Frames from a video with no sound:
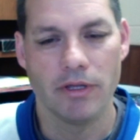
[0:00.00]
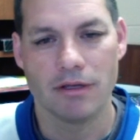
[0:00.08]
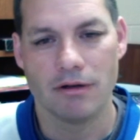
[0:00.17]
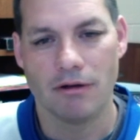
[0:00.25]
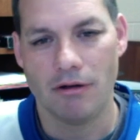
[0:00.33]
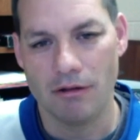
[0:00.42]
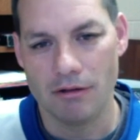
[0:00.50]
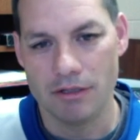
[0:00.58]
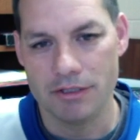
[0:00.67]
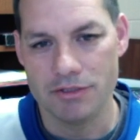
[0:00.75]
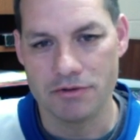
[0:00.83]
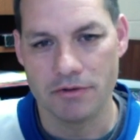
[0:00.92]
all
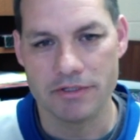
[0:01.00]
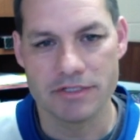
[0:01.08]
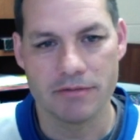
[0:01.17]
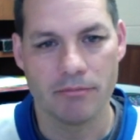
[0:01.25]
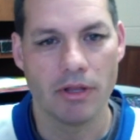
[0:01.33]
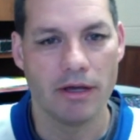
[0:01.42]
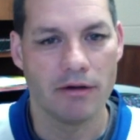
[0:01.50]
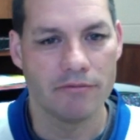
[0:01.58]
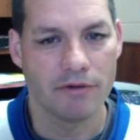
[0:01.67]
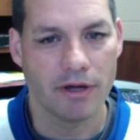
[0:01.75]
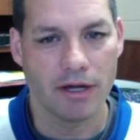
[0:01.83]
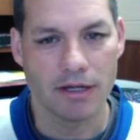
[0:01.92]
enjoy some
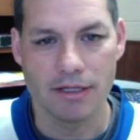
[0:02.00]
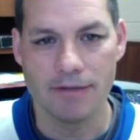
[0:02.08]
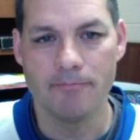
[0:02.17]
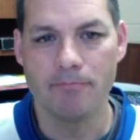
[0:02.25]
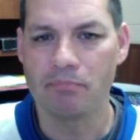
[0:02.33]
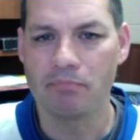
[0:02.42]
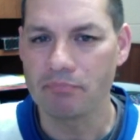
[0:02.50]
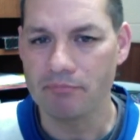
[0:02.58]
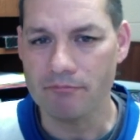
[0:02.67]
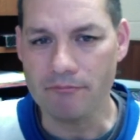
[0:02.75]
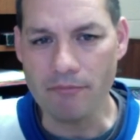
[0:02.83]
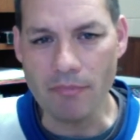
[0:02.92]
playoff hockey.
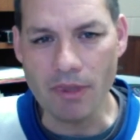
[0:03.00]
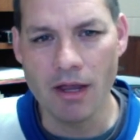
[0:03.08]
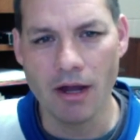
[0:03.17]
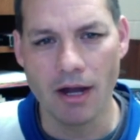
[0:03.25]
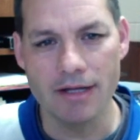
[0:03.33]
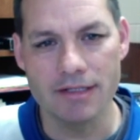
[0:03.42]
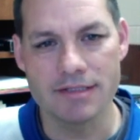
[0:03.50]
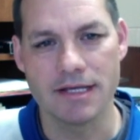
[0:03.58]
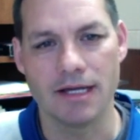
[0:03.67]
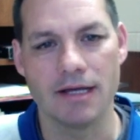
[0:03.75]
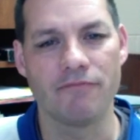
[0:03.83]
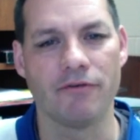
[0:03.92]
All right,
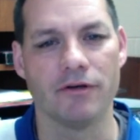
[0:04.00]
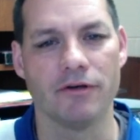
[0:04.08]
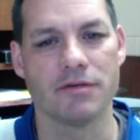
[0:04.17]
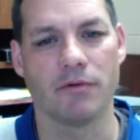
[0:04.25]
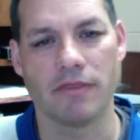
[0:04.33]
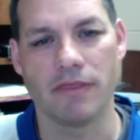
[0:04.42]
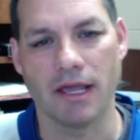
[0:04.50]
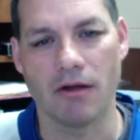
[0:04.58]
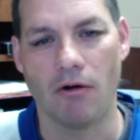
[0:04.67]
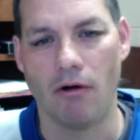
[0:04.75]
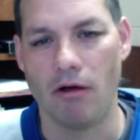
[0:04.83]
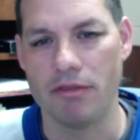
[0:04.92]
first I want to
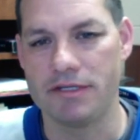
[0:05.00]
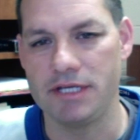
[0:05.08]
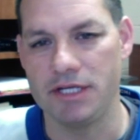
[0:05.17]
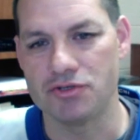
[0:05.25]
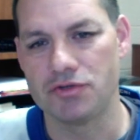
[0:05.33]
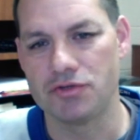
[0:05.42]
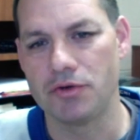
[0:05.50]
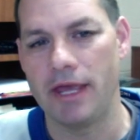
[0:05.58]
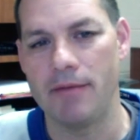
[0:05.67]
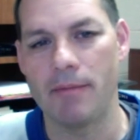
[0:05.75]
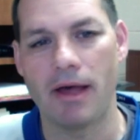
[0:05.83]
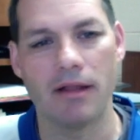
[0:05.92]
thank all the teachers who
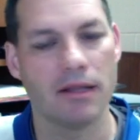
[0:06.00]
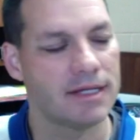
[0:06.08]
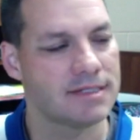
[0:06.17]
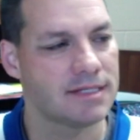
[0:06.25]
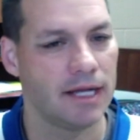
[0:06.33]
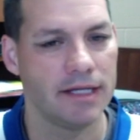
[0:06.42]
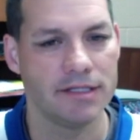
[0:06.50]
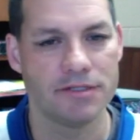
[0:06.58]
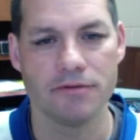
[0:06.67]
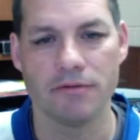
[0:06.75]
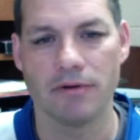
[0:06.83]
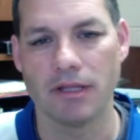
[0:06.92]
came out last night
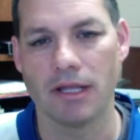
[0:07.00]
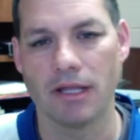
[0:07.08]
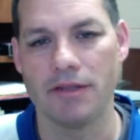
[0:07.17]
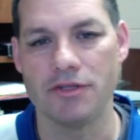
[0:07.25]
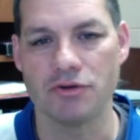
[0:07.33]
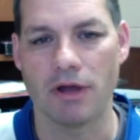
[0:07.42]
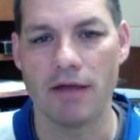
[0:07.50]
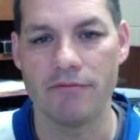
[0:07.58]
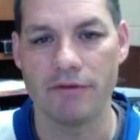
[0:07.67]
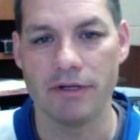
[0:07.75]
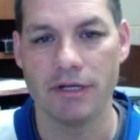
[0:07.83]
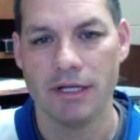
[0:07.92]
to line the
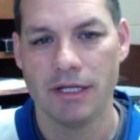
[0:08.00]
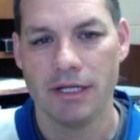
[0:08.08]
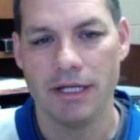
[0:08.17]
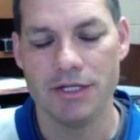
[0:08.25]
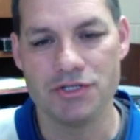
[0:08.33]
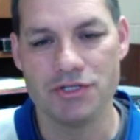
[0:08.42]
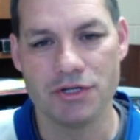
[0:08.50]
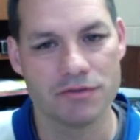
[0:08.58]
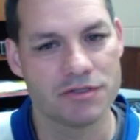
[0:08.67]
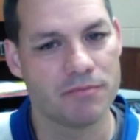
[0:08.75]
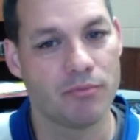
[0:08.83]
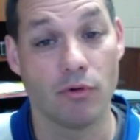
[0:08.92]
drive and show
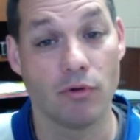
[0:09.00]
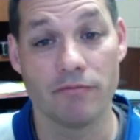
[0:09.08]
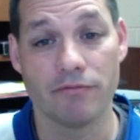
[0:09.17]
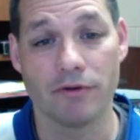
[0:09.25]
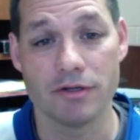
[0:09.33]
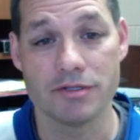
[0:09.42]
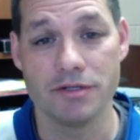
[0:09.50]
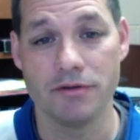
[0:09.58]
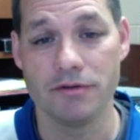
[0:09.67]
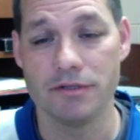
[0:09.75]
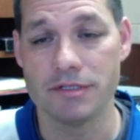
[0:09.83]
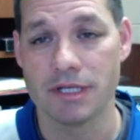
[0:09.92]
support for our
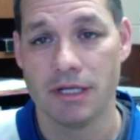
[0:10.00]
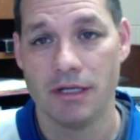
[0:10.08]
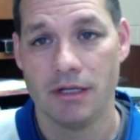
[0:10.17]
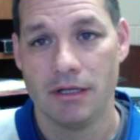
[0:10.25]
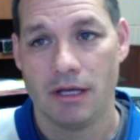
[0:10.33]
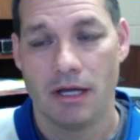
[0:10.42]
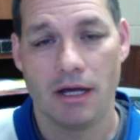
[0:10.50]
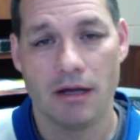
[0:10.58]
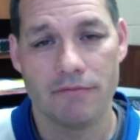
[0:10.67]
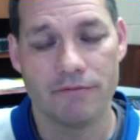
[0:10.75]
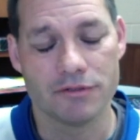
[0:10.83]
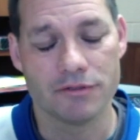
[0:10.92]
students.
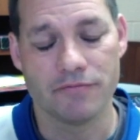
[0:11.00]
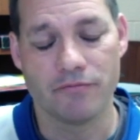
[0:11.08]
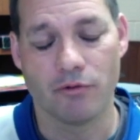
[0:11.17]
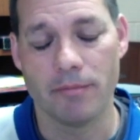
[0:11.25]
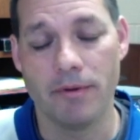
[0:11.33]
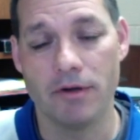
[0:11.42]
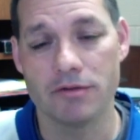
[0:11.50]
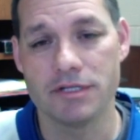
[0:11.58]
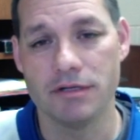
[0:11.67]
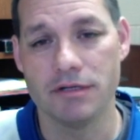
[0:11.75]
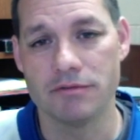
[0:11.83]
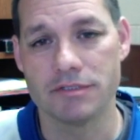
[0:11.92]
First and foremost,
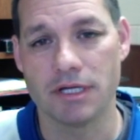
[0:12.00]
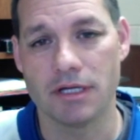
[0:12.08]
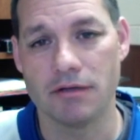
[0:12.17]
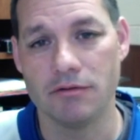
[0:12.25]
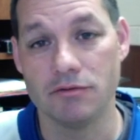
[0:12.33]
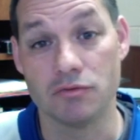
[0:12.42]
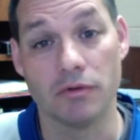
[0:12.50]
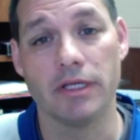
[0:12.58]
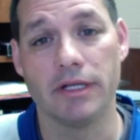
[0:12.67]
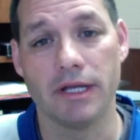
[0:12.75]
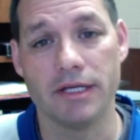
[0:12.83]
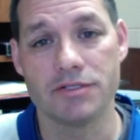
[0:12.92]
it was
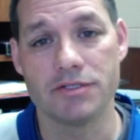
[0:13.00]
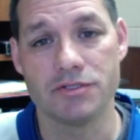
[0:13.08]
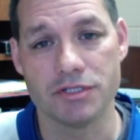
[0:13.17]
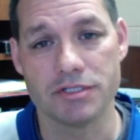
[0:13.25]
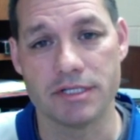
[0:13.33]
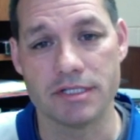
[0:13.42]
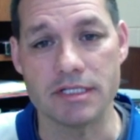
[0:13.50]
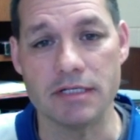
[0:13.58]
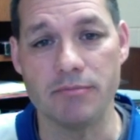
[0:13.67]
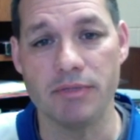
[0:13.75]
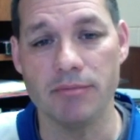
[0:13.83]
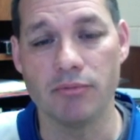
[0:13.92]
really nice just to
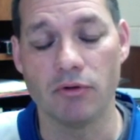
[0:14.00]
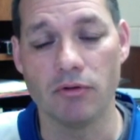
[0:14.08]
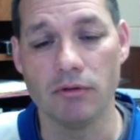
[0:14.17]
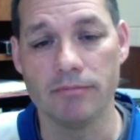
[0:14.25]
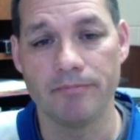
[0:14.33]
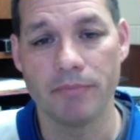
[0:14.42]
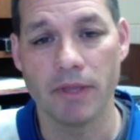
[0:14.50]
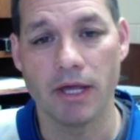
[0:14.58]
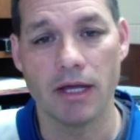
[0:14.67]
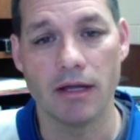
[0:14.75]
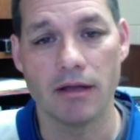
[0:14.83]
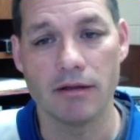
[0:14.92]
see people.
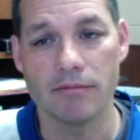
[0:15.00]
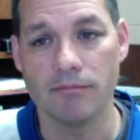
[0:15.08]
I